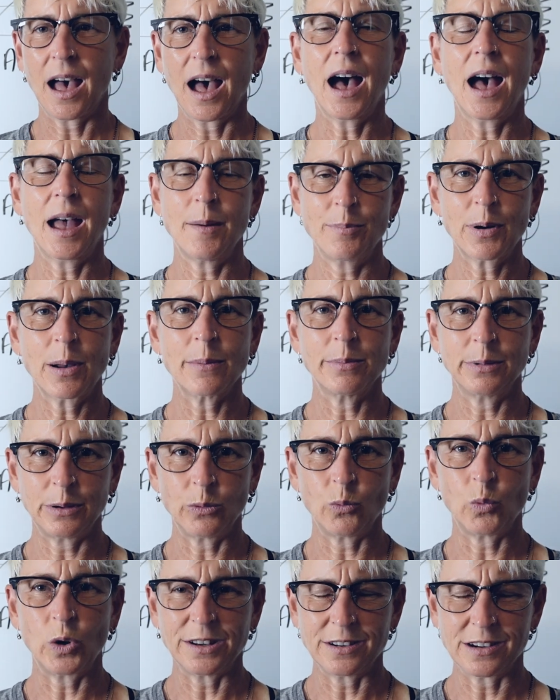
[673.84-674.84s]
I probably
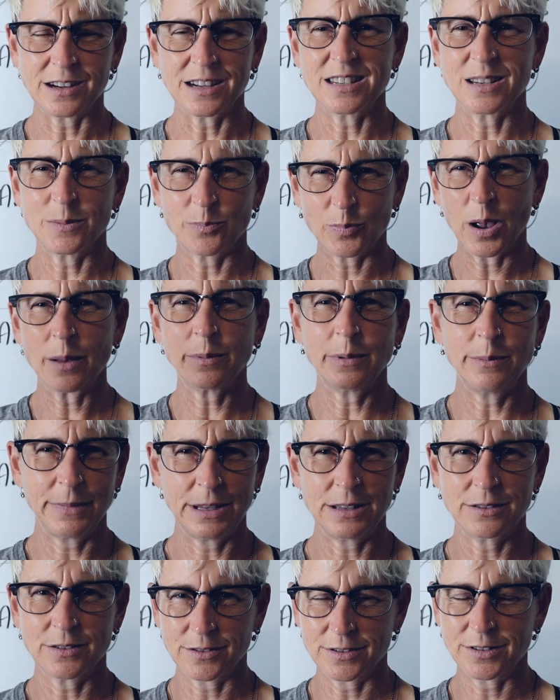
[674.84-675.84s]
wouldn't because it probably
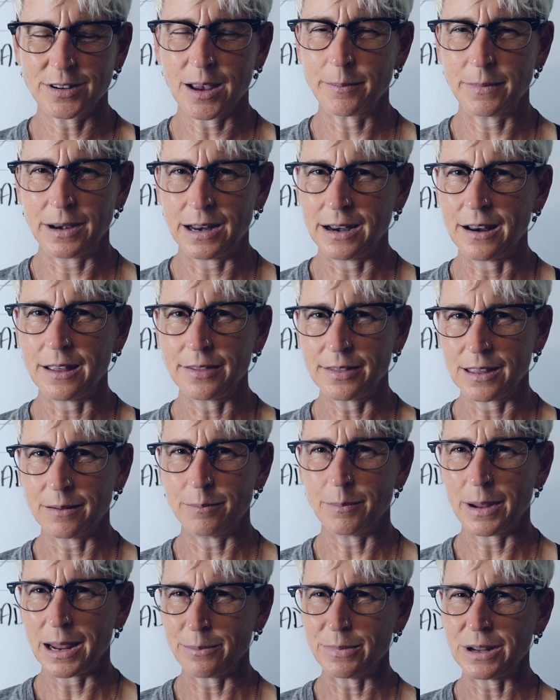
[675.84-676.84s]
means there's something in it
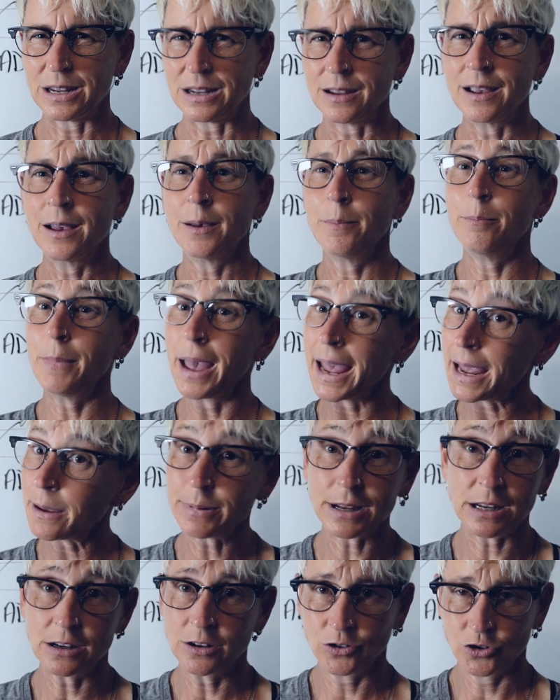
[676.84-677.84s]
that maybe,
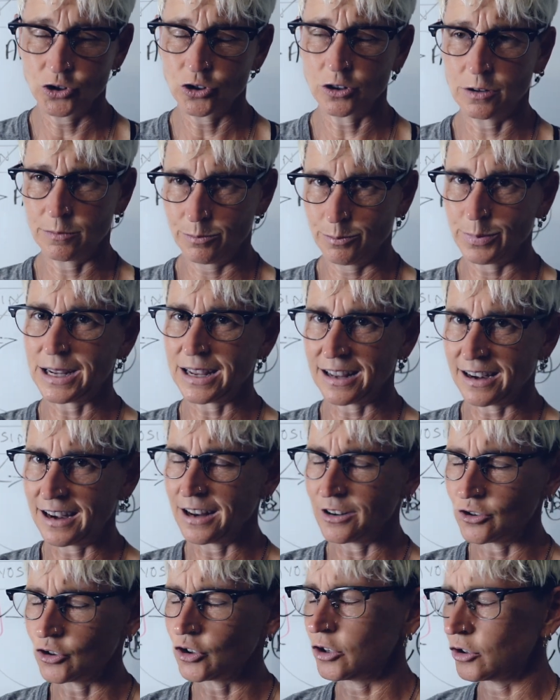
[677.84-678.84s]
maybe shouldn't be in
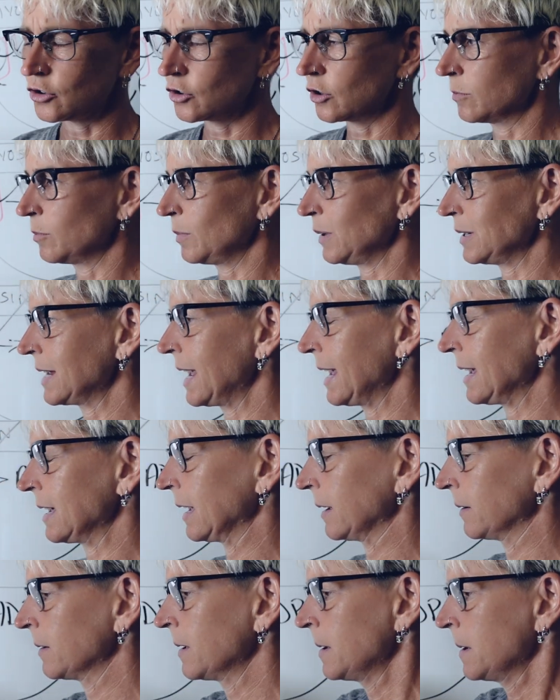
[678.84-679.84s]
it and you shouldn't be
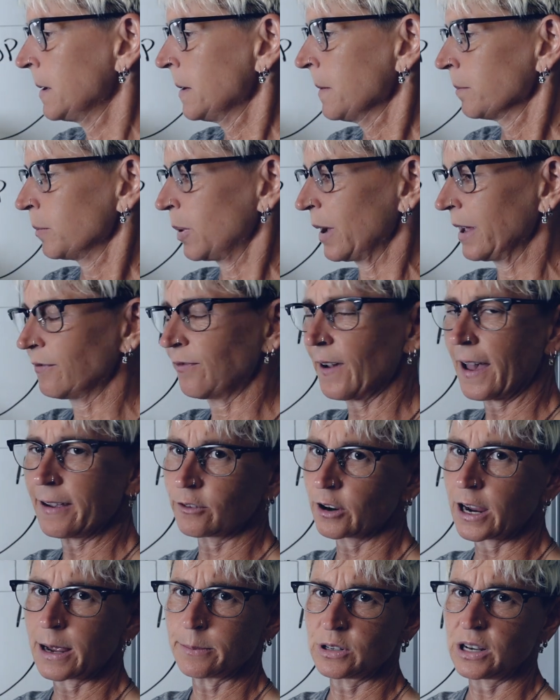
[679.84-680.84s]
taking. But 5
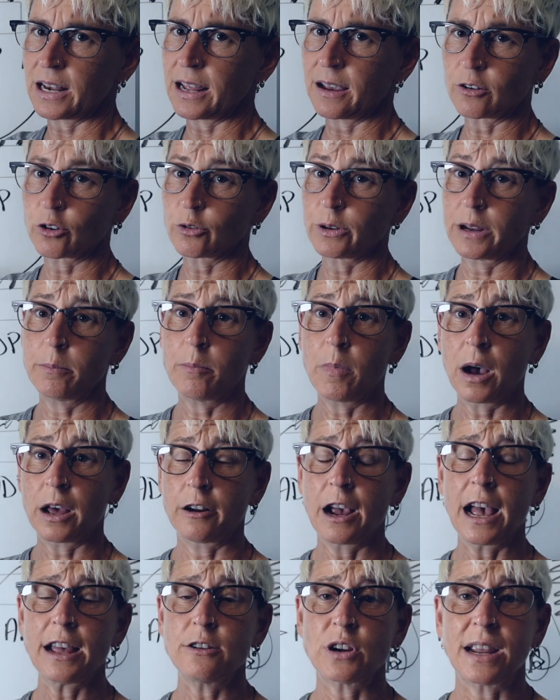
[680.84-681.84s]
grams a day of creatine
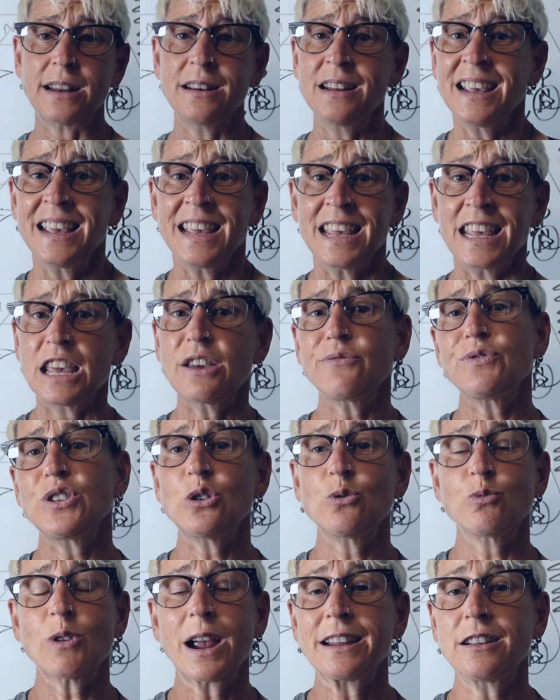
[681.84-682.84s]
monohydrate. If
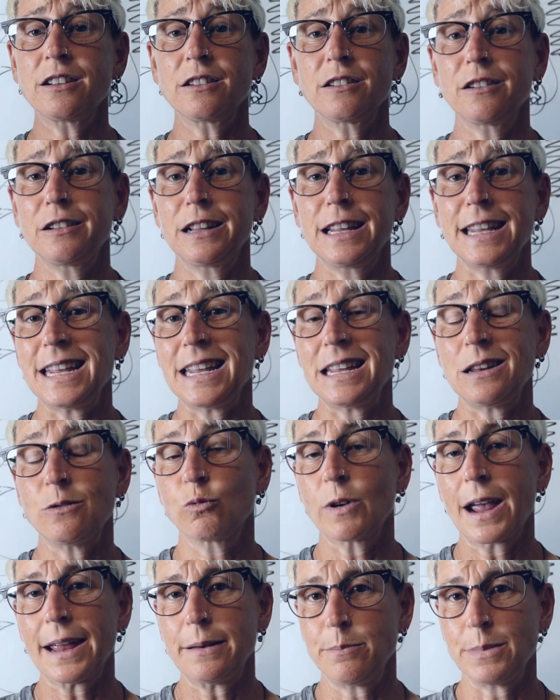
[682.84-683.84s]
you regularly eat
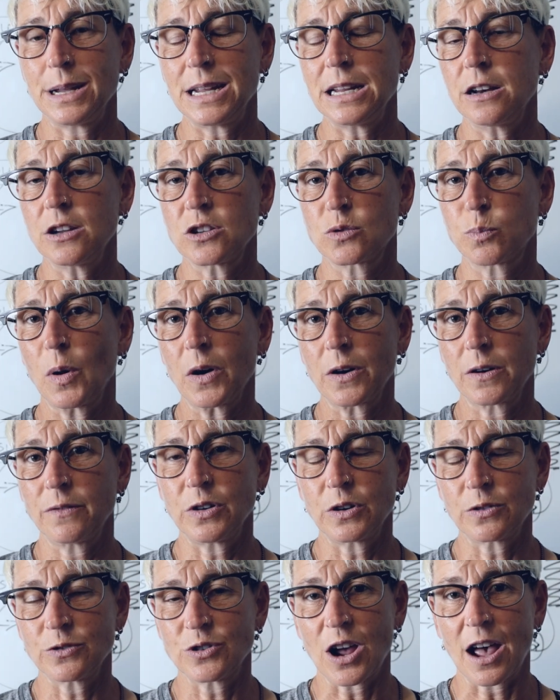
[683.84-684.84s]
red meat as part of
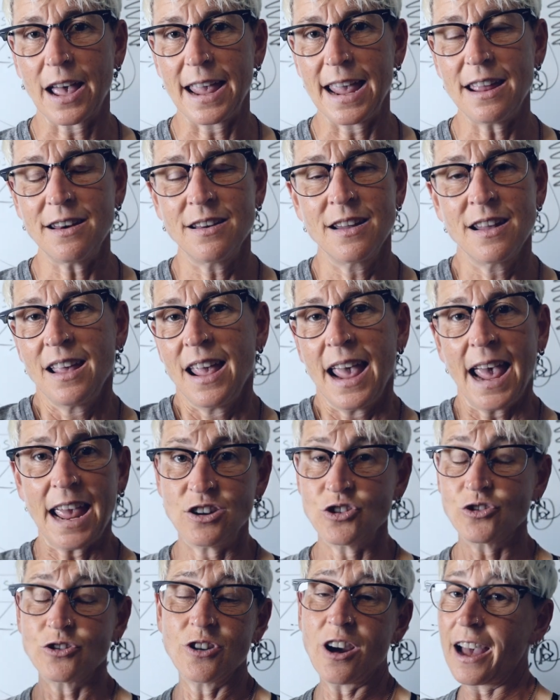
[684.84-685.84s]
your diet
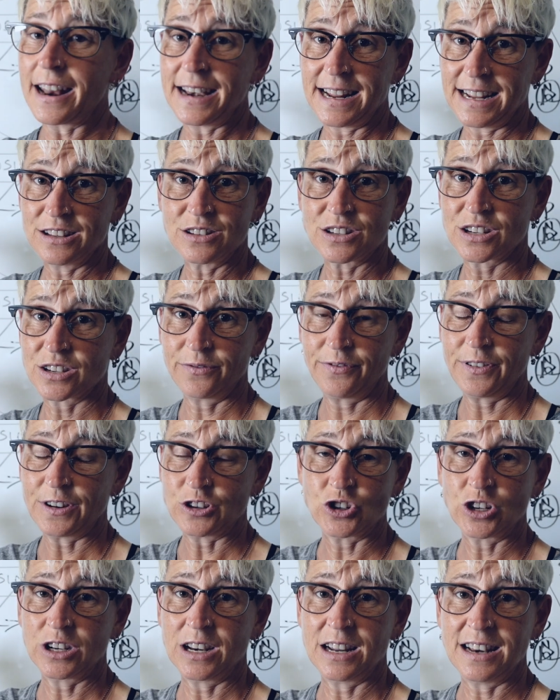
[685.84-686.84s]
and you're not
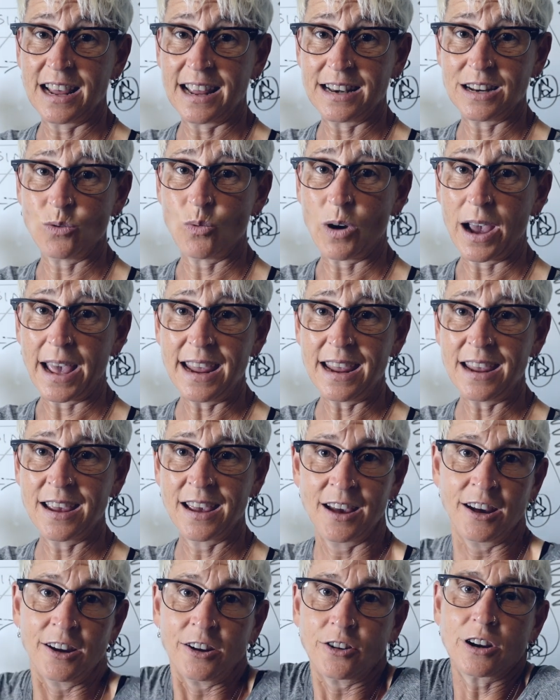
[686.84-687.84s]
insufficient in any way,
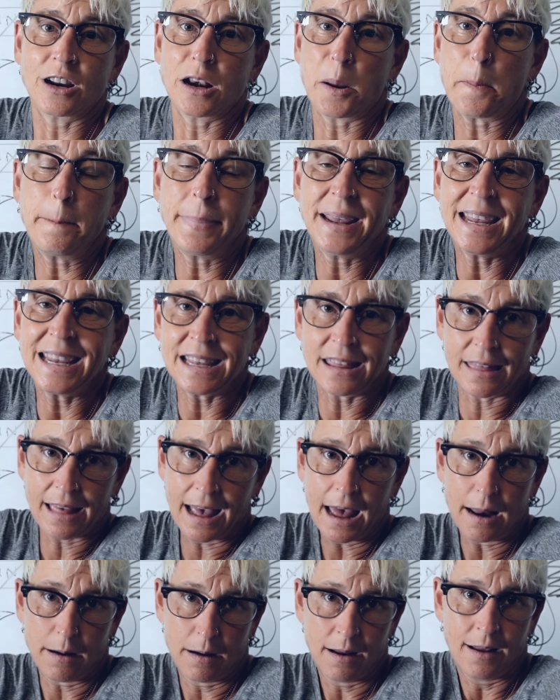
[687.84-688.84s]
you're going to pee
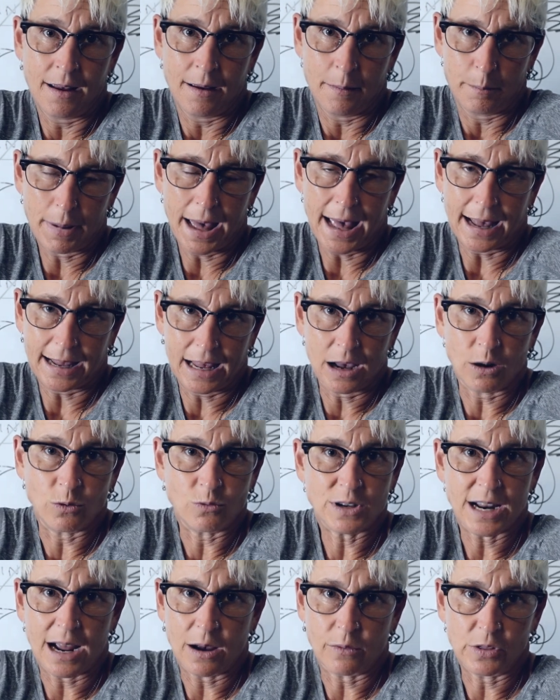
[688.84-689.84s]
that back
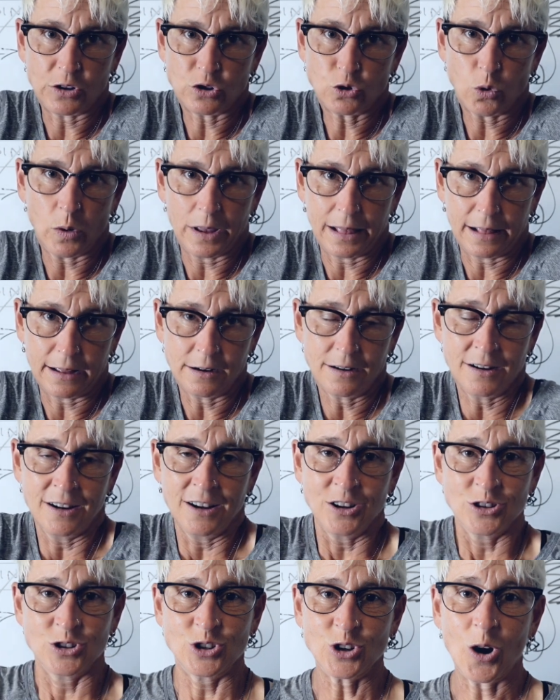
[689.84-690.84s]
out down the toilet.
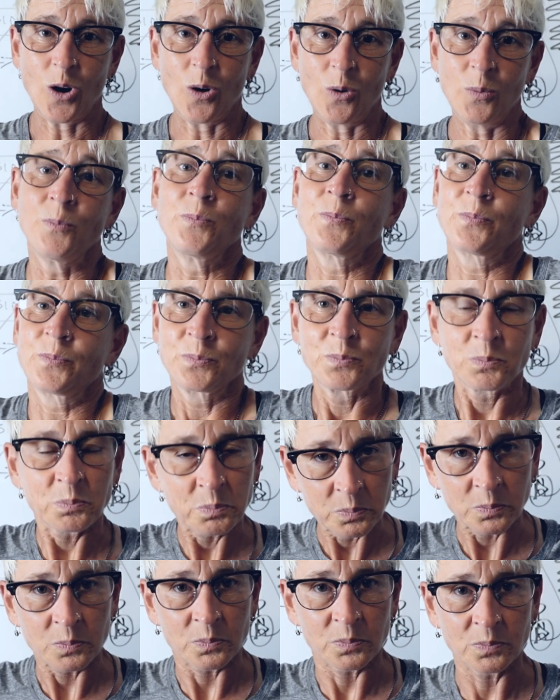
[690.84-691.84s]
So
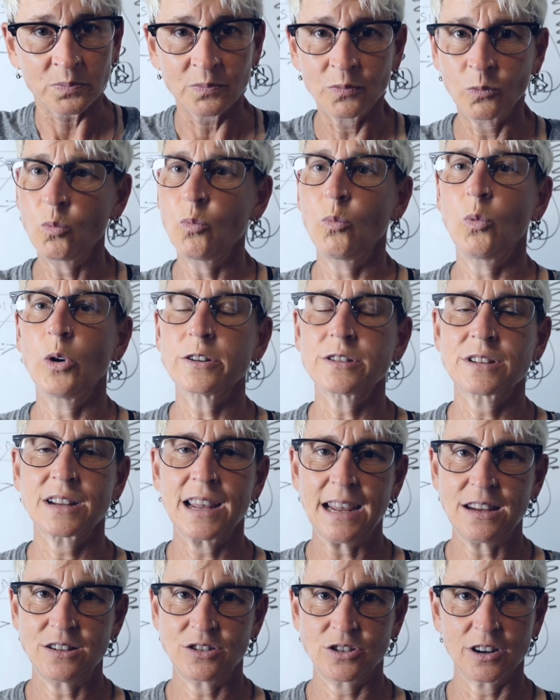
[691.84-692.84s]
worst
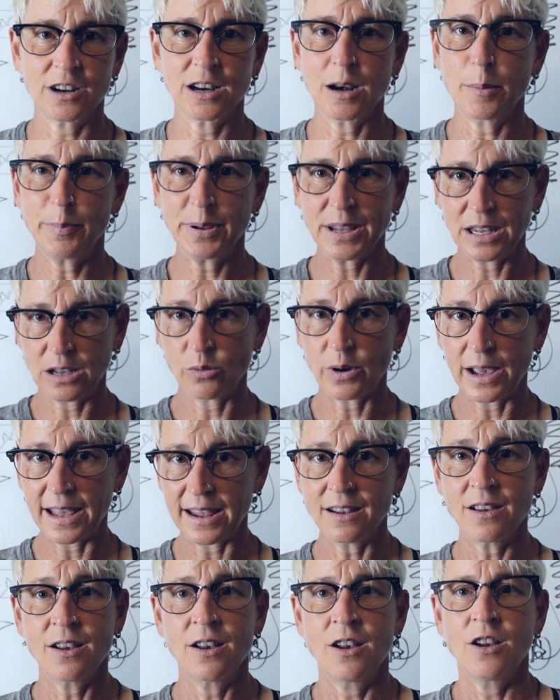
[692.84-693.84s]
case, you're going to pee
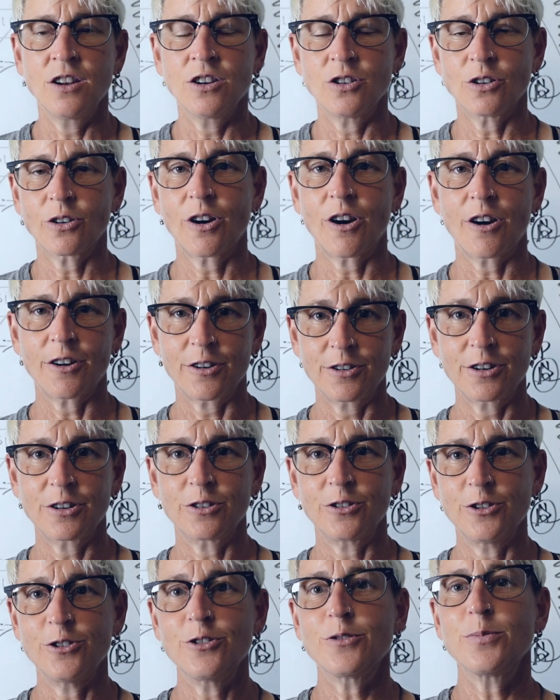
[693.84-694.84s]
away your
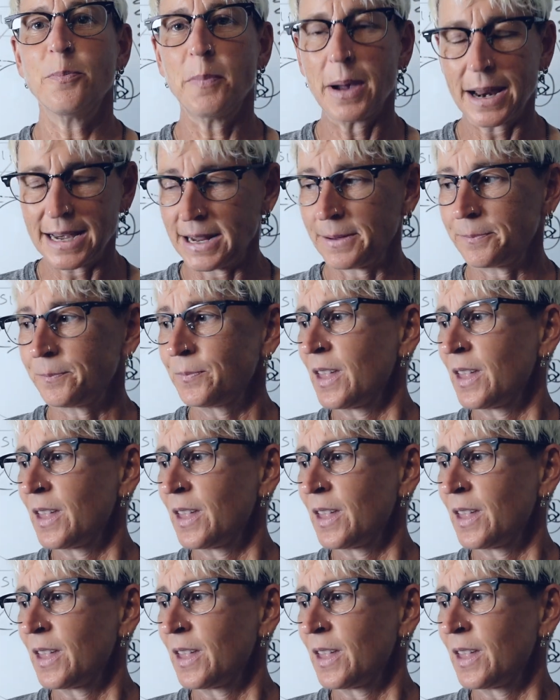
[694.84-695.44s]
hard-earned money.